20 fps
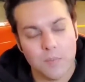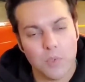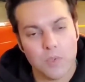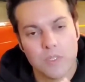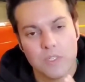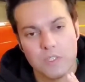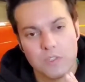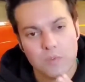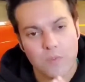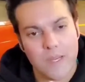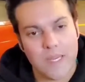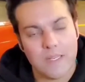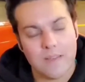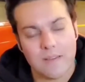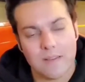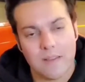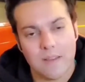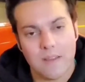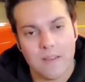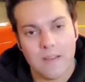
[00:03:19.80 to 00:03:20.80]
smooth,
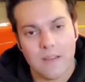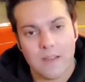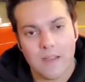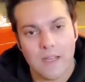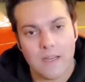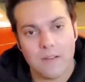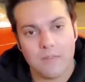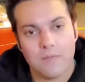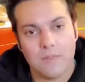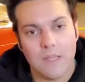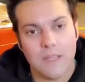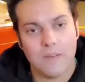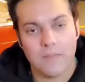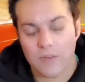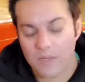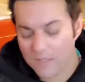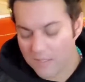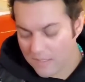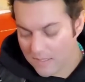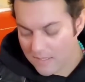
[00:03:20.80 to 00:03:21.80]
sweet kind of
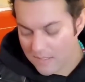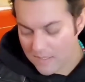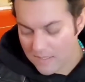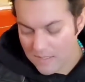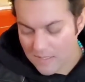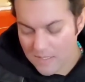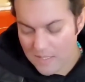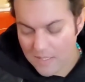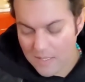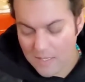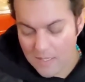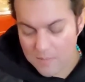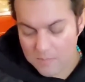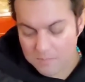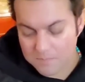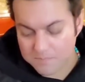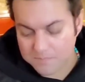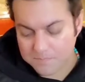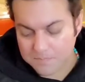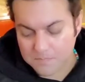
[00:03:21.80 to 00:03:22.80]
flavor.
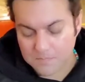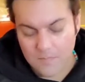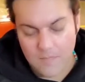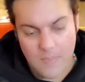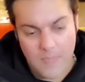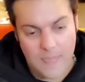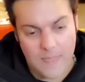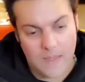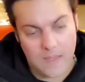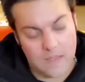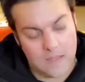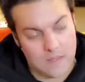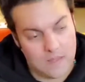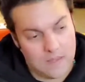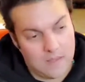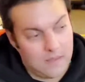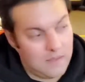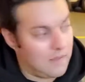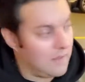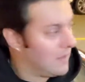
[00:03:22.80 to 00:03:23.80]
Um, so
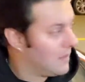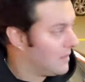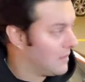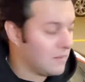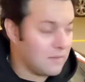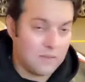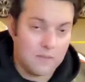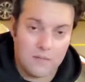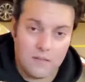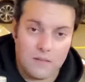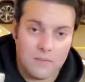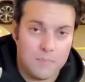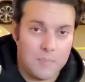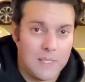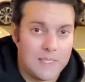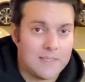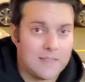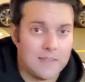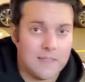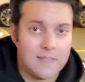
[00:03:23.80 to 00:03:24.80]
I just I saw the
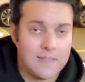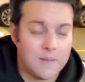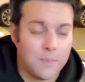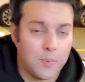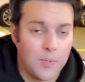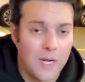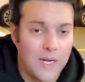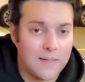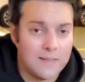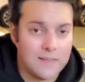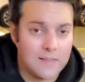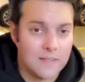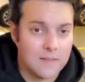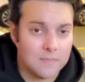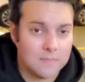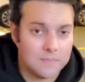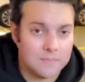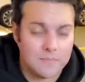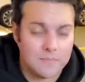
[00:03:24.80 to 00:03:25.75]
like pleasantly surprised.